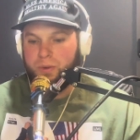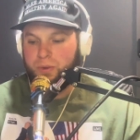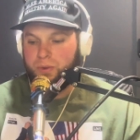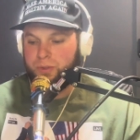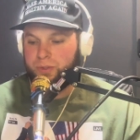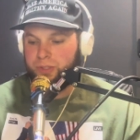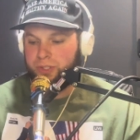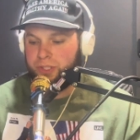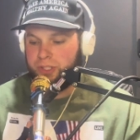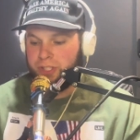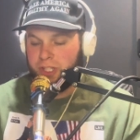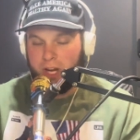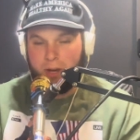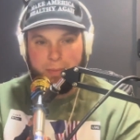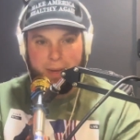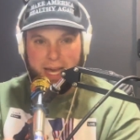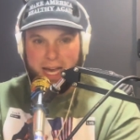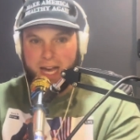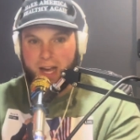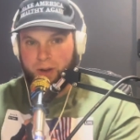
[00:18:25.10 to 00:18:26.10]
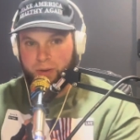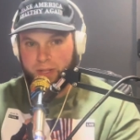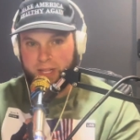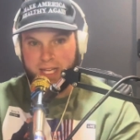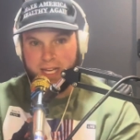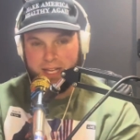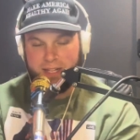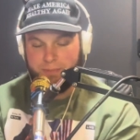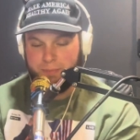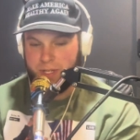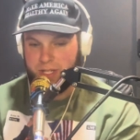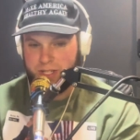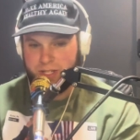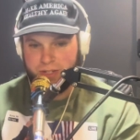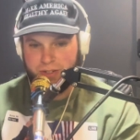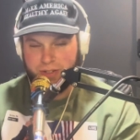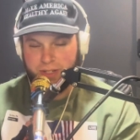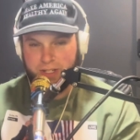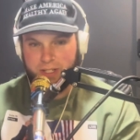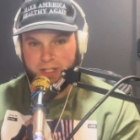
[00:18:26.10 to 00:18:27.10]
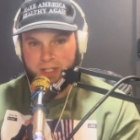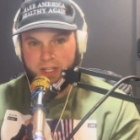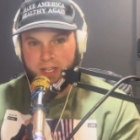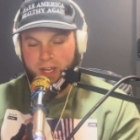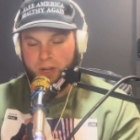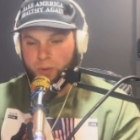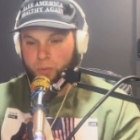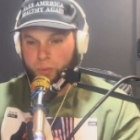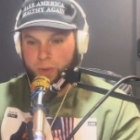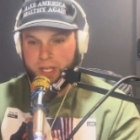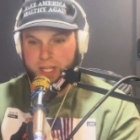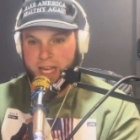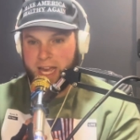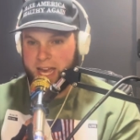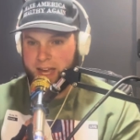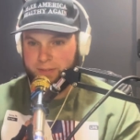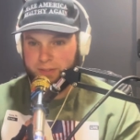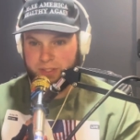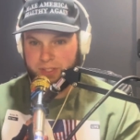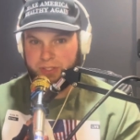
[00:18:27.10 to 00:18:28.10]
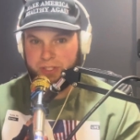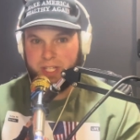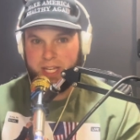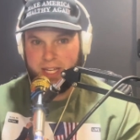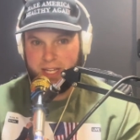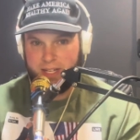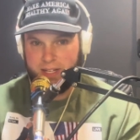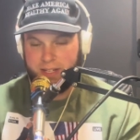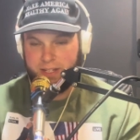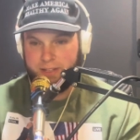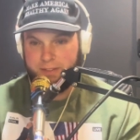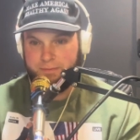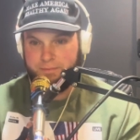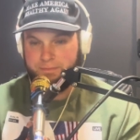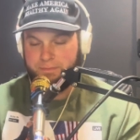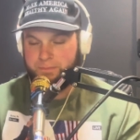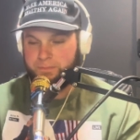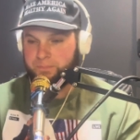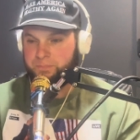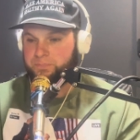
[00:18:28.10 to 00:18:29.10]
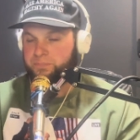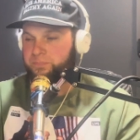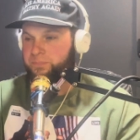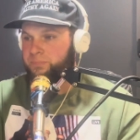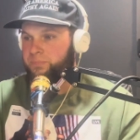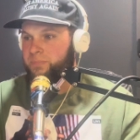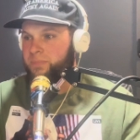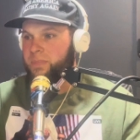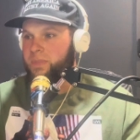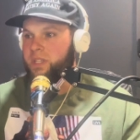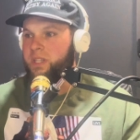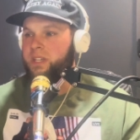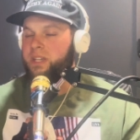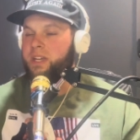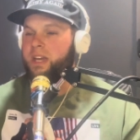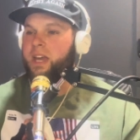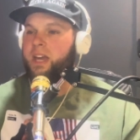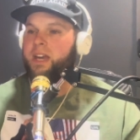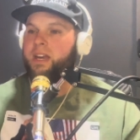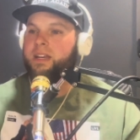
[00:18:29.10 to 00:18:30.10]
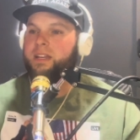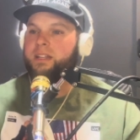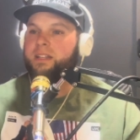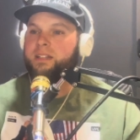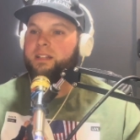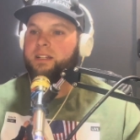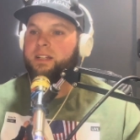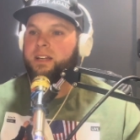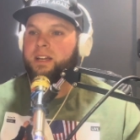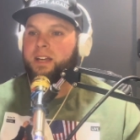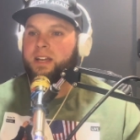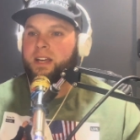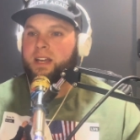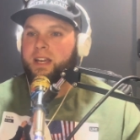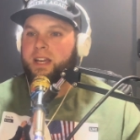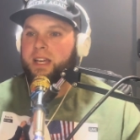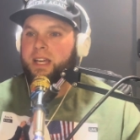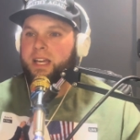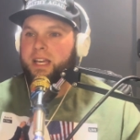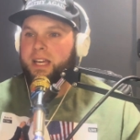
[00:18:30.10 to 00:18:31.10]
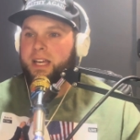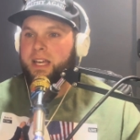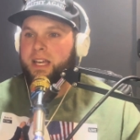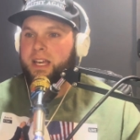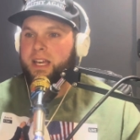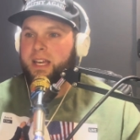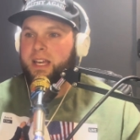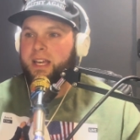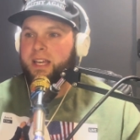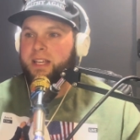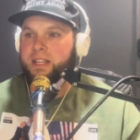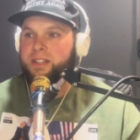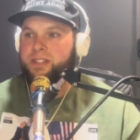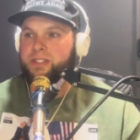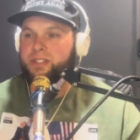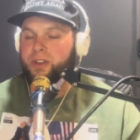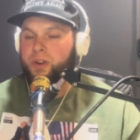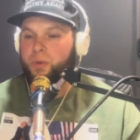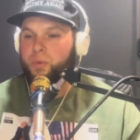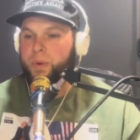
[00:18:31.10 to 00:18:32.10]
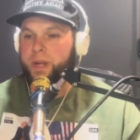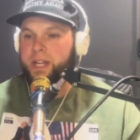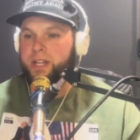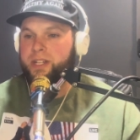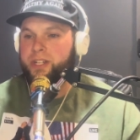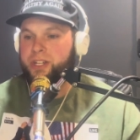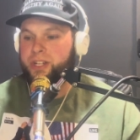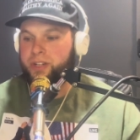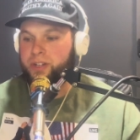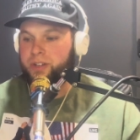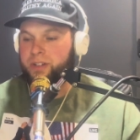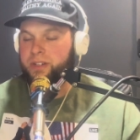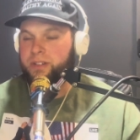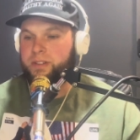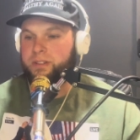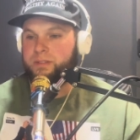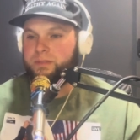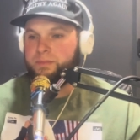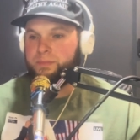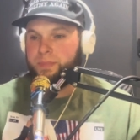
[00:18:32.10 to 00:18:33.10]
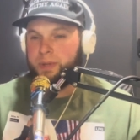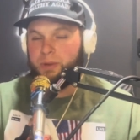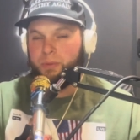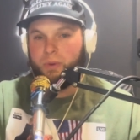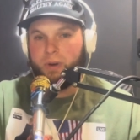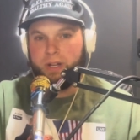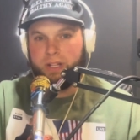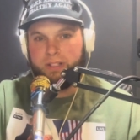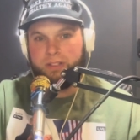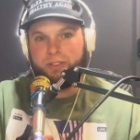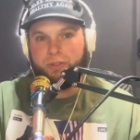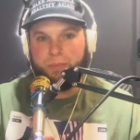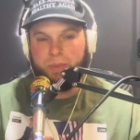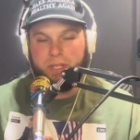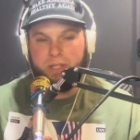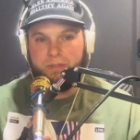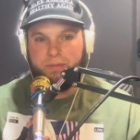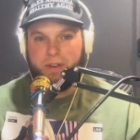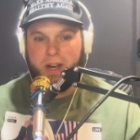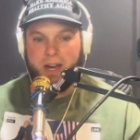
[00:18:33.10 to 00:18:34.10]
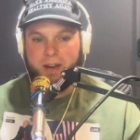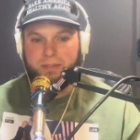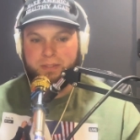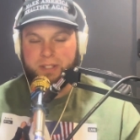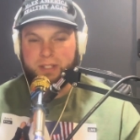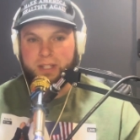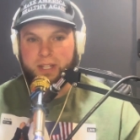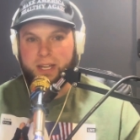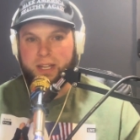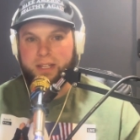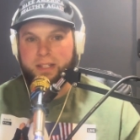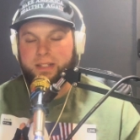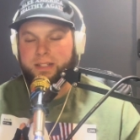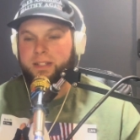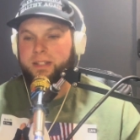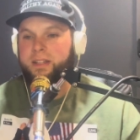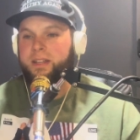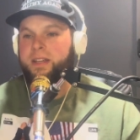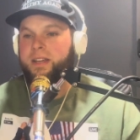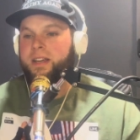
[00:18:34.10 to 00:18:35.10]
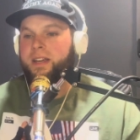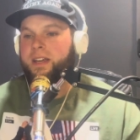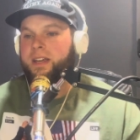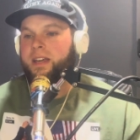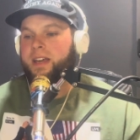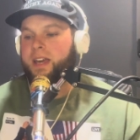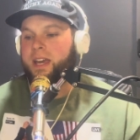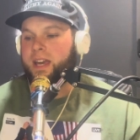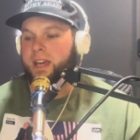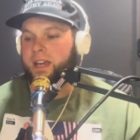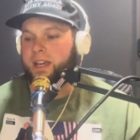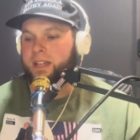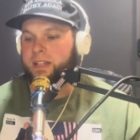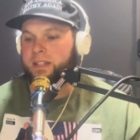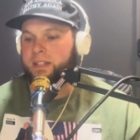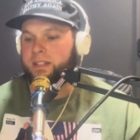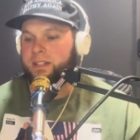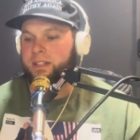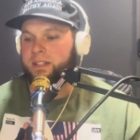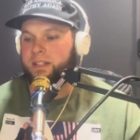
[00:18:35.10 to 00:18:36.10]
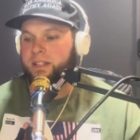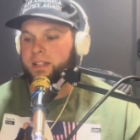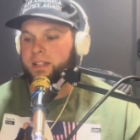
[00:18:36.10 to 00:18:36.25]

somehow in that mystery we have a say in it and so we should be wanting to be involved in that and